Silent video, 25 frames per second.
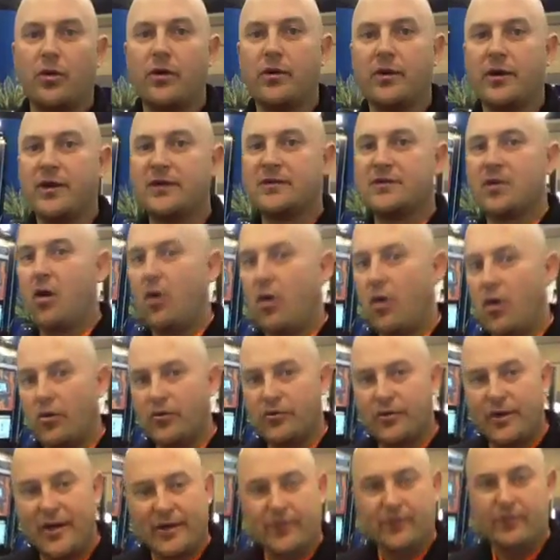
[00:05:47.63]
It's
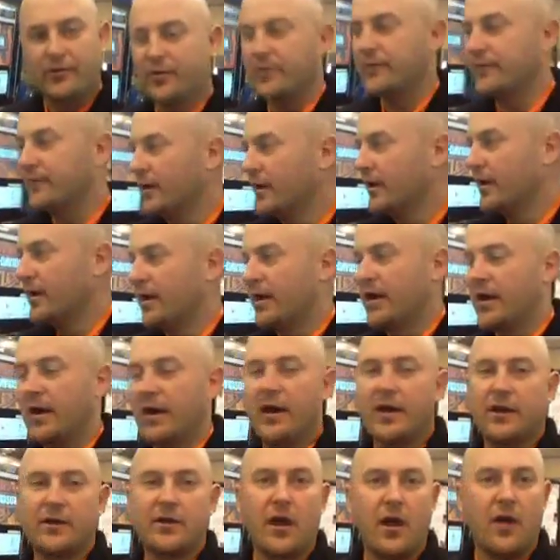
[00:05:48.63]
all decorative
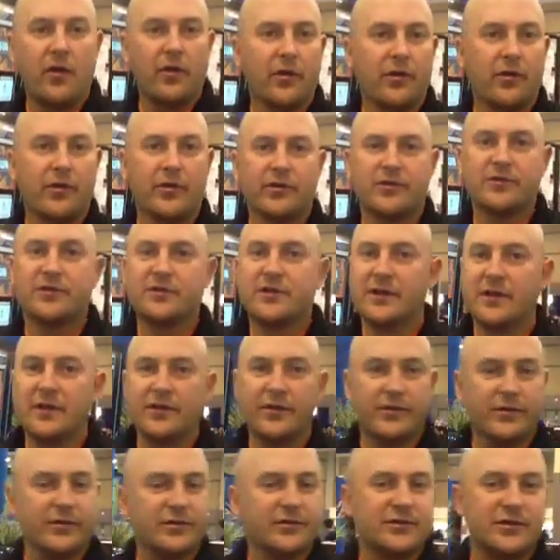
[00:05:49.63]
color,
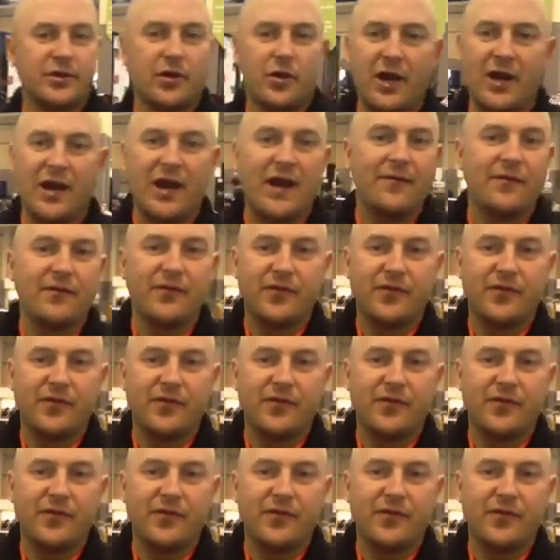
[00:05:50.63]
sealers,